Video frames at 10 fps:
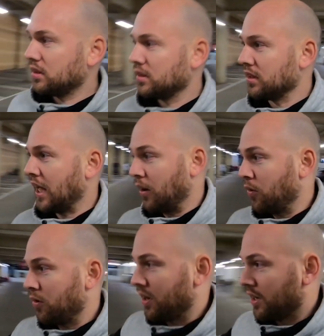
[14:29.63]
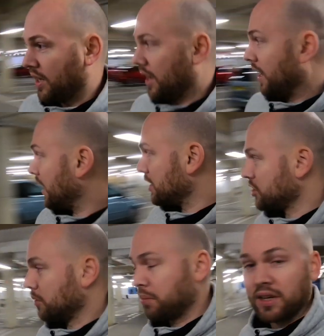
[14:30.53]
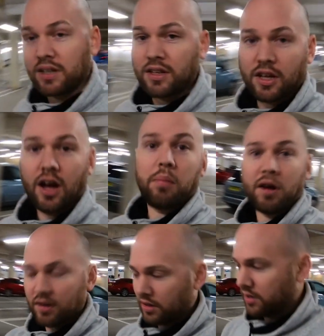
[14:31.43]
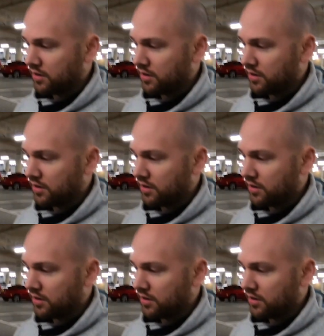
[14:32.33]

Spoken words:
now at a shopping car park